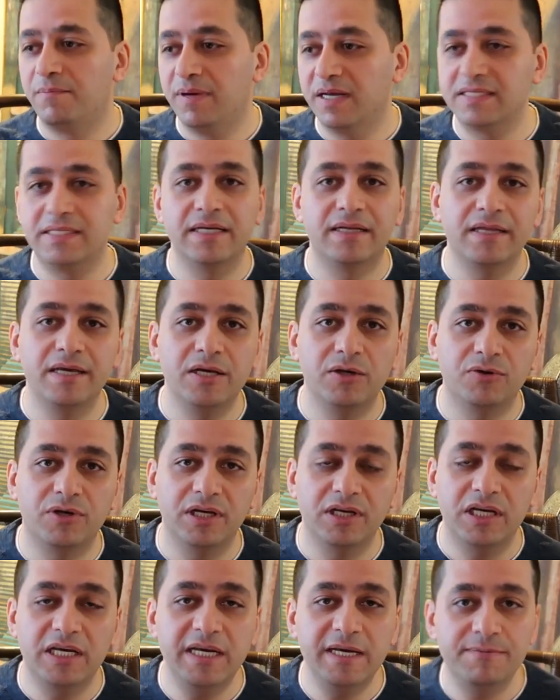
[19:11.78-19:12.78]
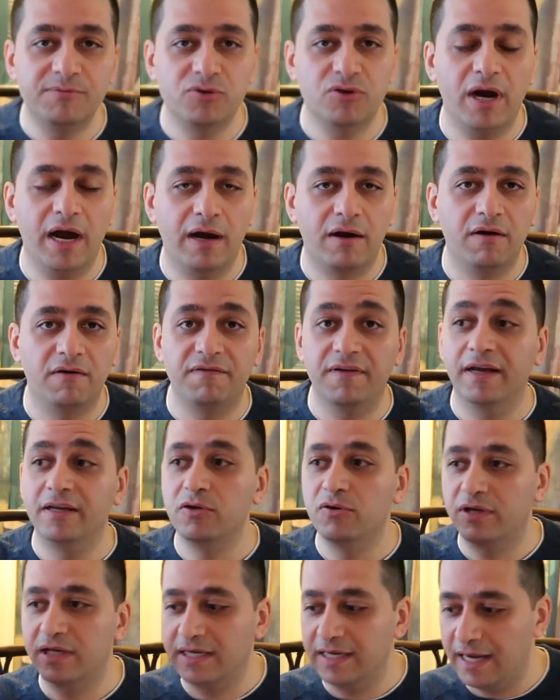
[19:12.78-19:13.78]
Basically, you can keep track of
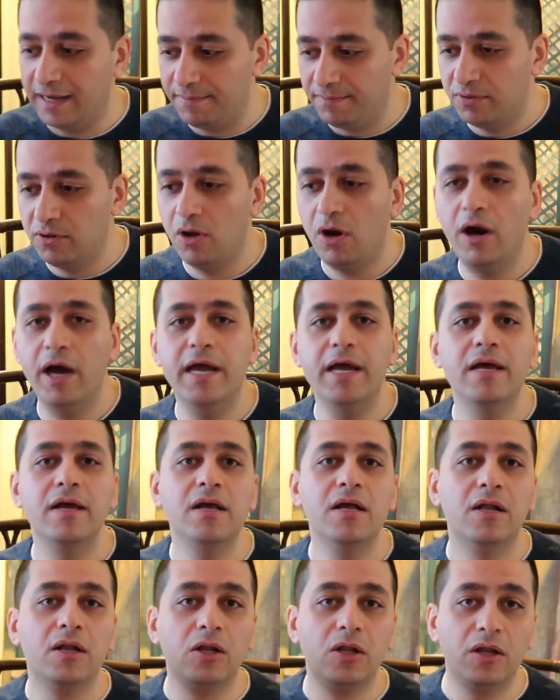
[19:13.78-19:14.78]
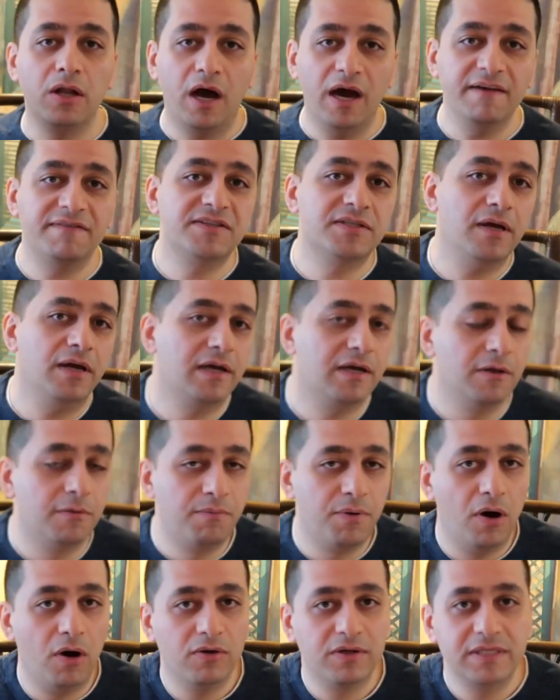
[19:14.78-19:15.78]
and you can apply
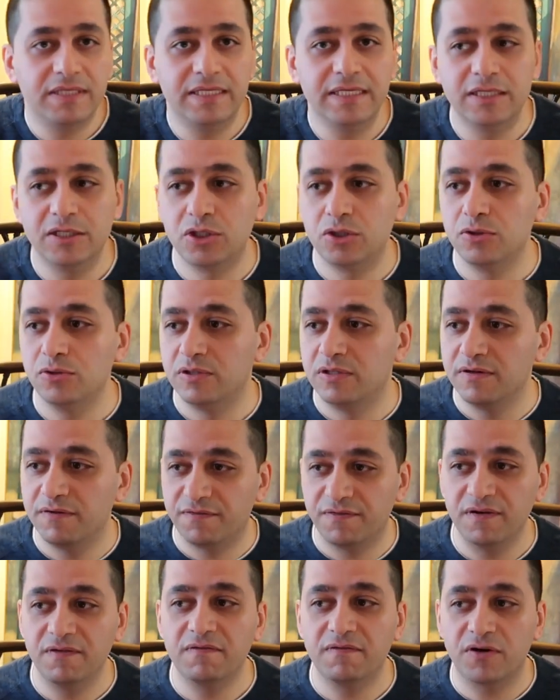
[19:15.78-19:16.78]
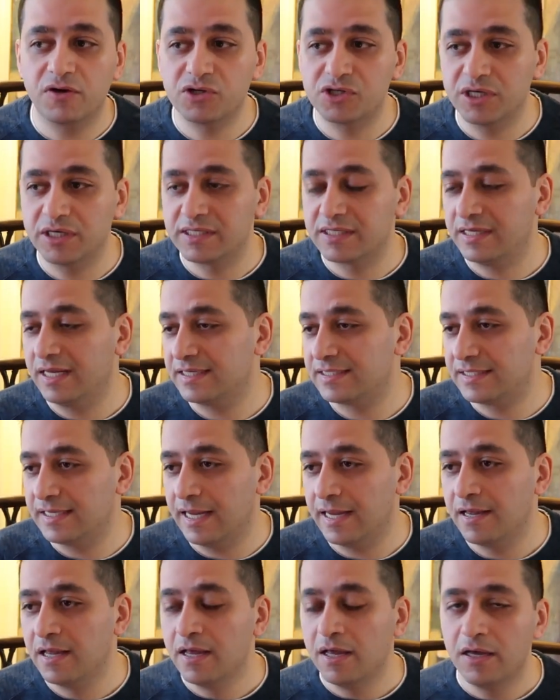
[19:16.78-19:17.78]
lifecycle policies to different versions. Let's
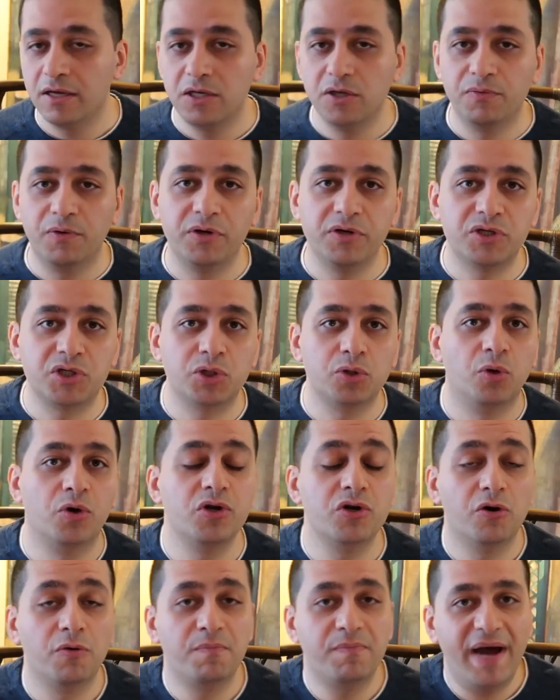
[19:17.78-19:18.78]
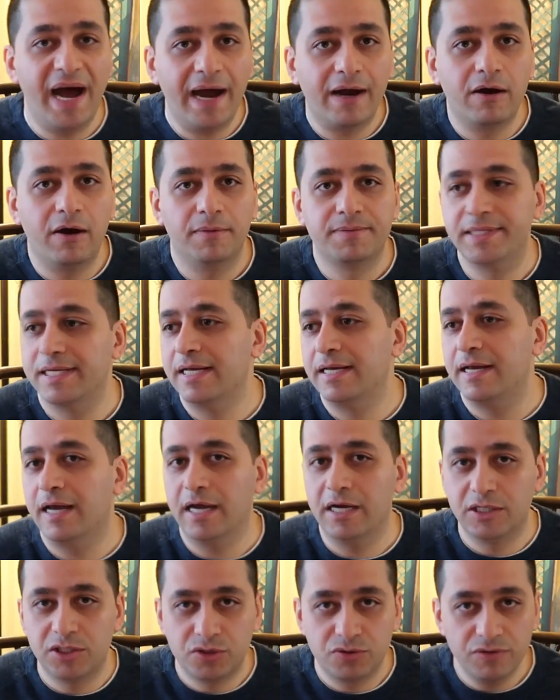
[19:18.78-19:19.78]
say you want to store your backups in
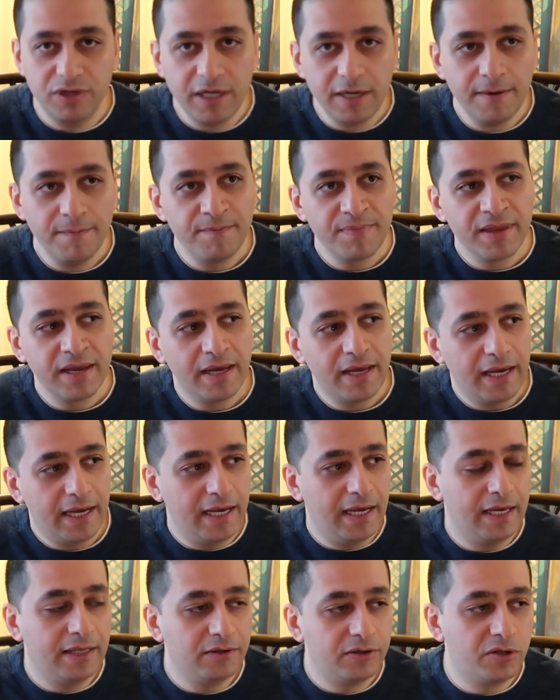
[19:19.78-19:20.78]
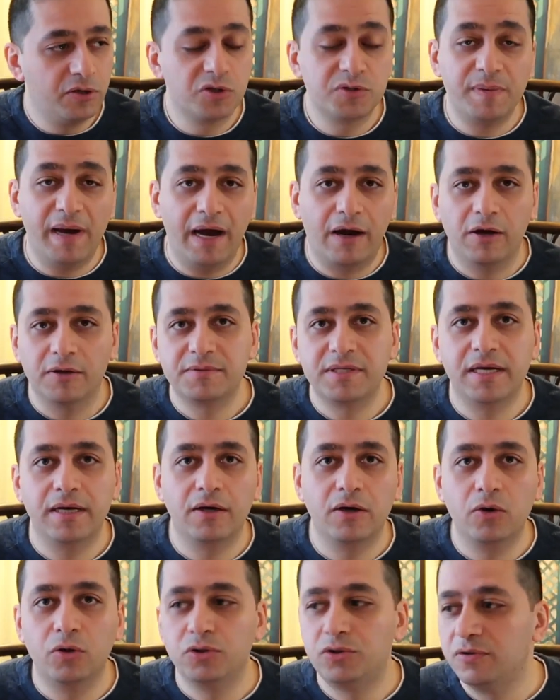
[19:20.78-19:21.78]
S3, and those backups
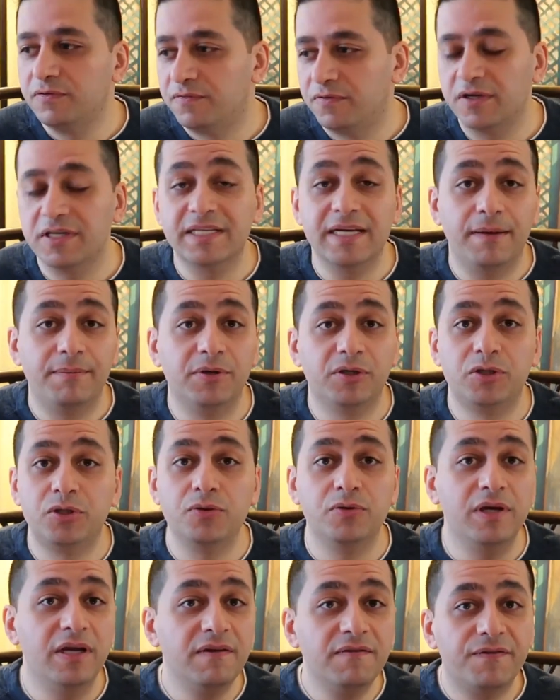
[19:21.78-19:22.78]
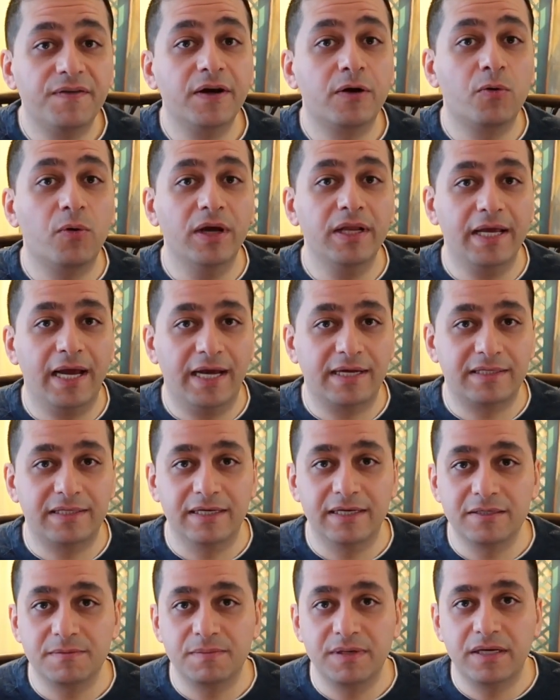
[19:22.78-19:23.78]
can go to, for example, to infrequent
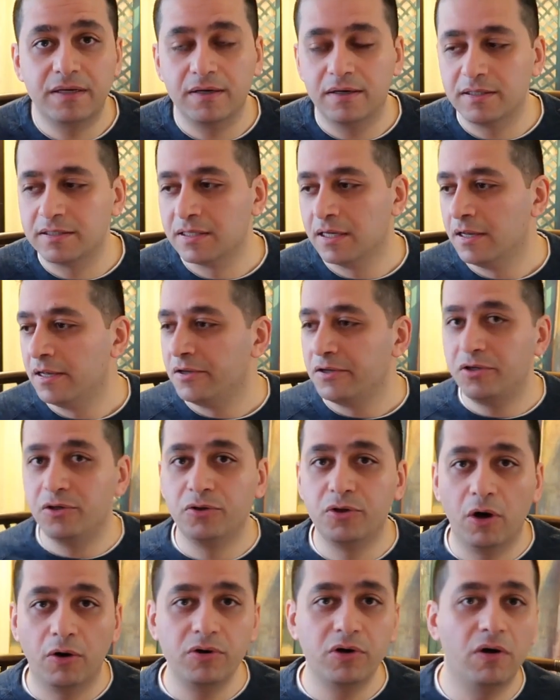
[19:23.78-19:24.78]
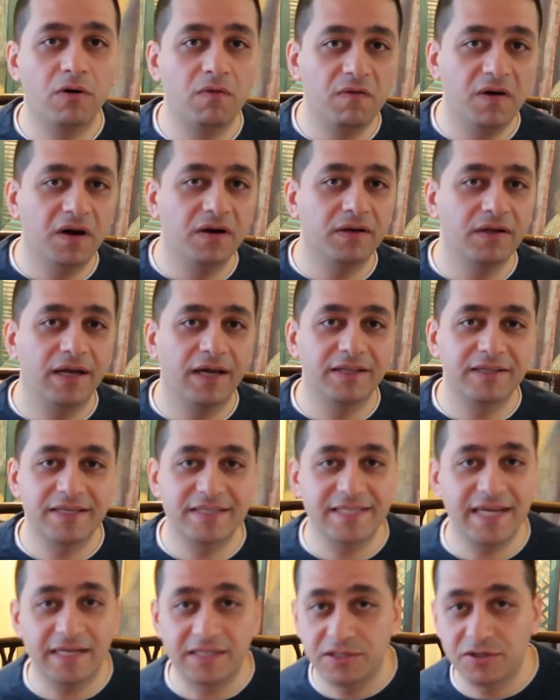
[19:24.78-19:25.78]
access, because you don't know when a
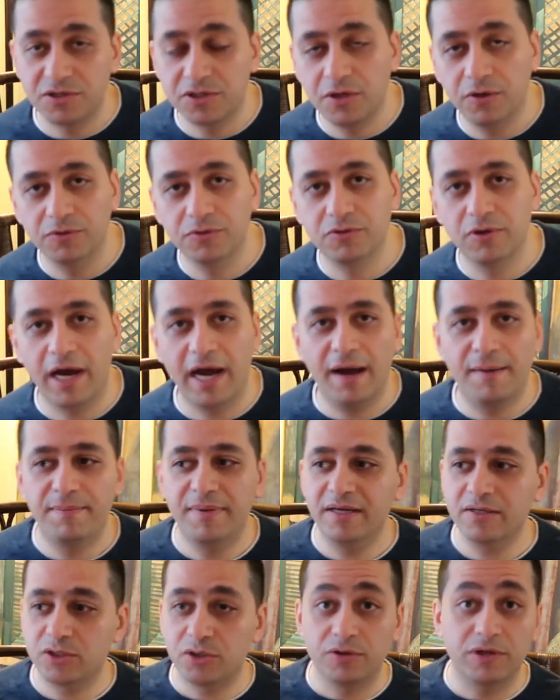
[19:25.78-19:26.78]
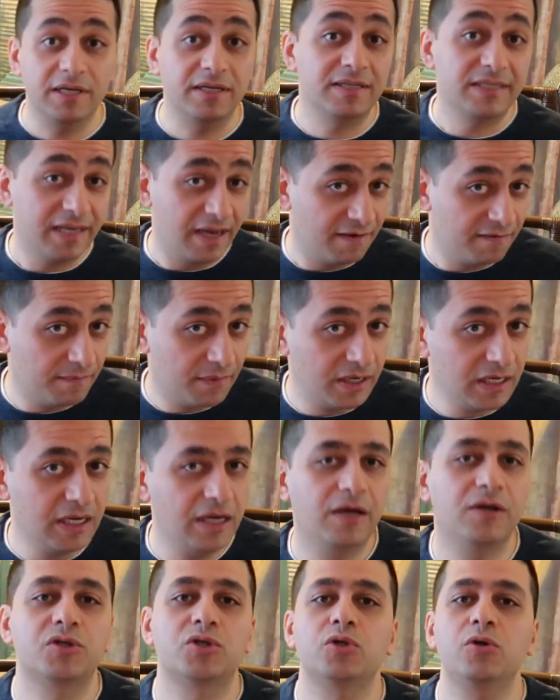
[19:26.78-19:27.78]
disaster is going to happen, so you can save
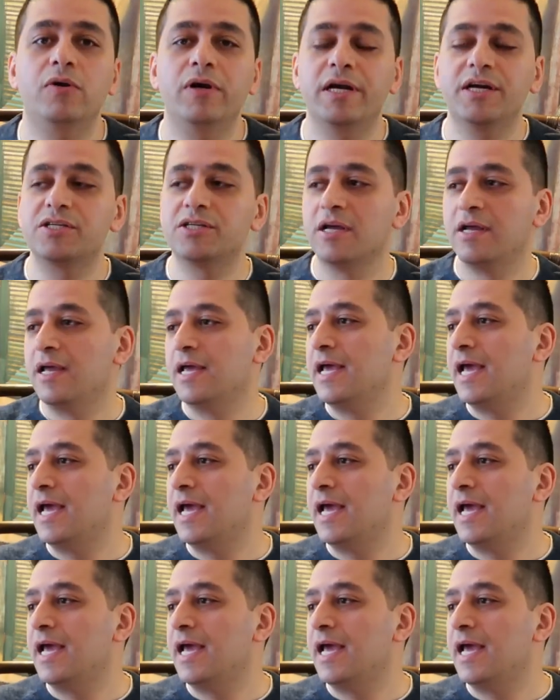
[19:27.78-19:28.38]
money in storage.